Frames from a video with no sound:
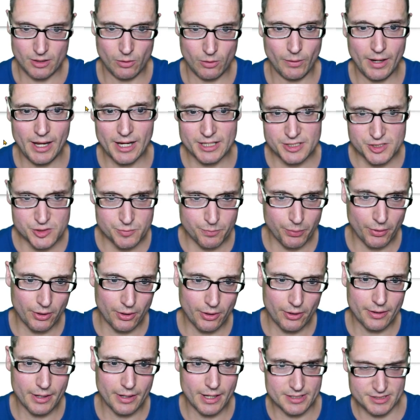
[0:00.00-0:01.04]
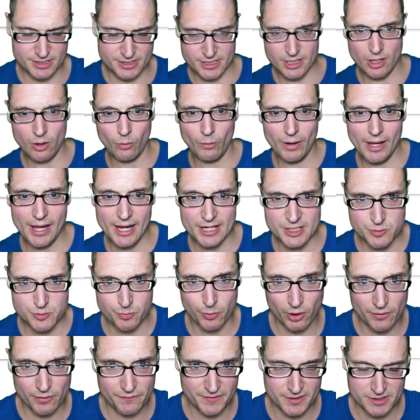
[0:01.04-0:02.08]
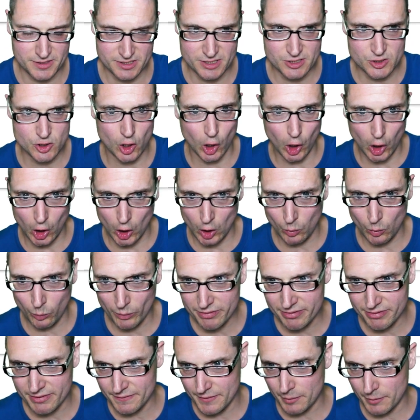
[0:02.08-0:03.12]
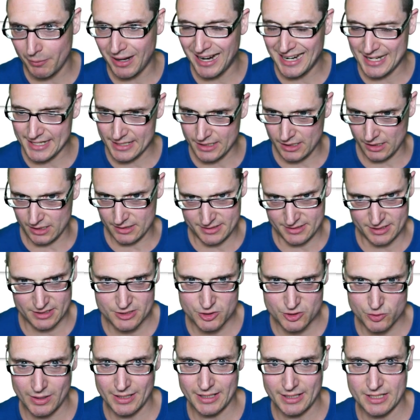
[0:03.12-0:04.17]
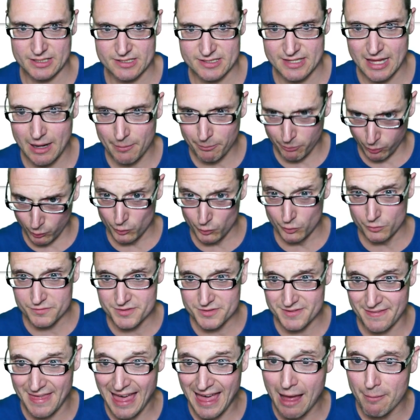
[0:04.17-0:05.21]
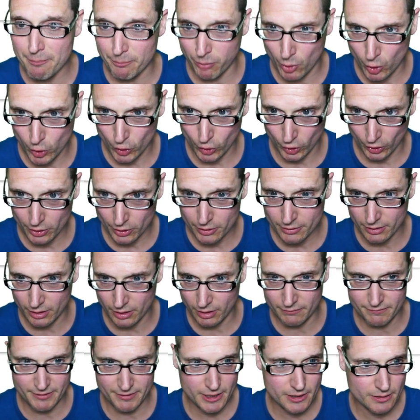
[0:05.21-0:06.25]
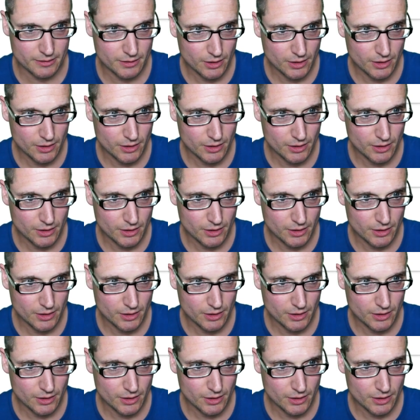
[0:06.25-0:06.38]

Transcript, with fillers: expert, SEO expert. This is all within the body content, so I guess that proves that part of it.